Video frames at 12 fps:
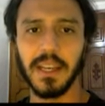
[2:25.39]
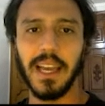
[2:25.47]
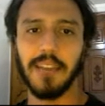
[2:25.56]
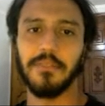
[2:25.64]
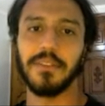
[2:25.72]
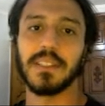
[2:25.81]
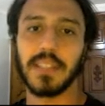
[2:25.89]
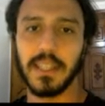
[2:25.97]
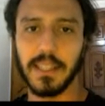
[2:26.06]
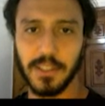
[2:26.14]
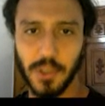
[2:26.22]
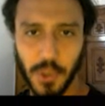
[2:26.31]
infants
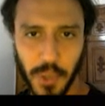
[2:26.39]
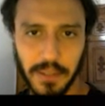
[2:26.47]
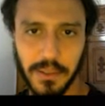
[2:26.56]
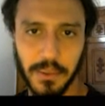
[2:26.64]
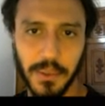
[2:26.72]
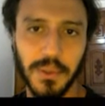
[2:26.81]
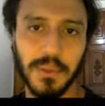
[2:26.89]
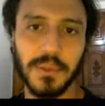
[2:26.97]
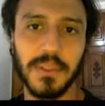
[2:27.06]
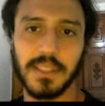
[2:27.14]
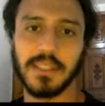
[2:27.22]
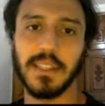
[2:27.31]
can construct a rule
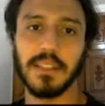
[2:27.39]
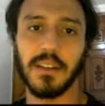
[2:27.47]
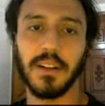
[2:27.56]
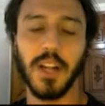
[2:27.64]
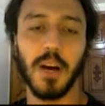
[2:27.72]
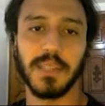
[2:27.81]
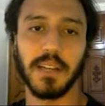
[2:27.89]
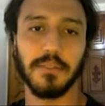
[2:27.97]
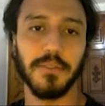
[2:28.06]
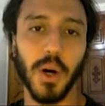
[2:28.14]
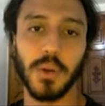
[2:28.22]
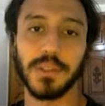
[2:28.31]
that says that an object
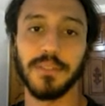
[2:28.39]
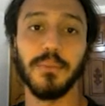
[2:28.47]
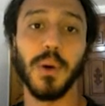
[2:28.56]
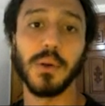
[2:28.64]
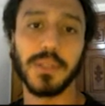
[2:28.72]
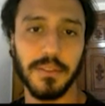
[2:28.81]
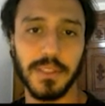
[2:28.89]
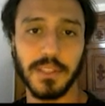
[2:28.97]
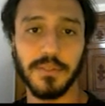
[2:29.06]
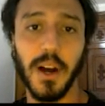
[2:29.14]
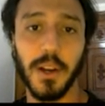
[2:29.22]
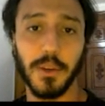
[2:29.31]
falls if most of its
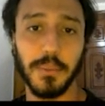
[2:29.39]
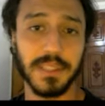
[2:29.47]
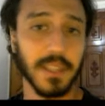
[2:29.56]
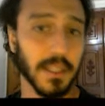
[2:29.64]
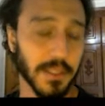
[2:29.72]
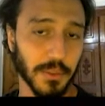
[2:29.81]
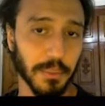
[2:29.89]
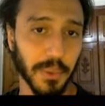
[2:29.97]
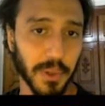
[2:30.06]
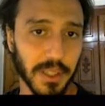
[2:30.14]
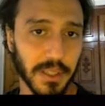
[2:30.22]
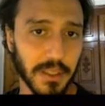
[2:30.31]
volume is
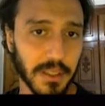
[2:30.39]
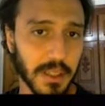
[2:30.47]
unsupported,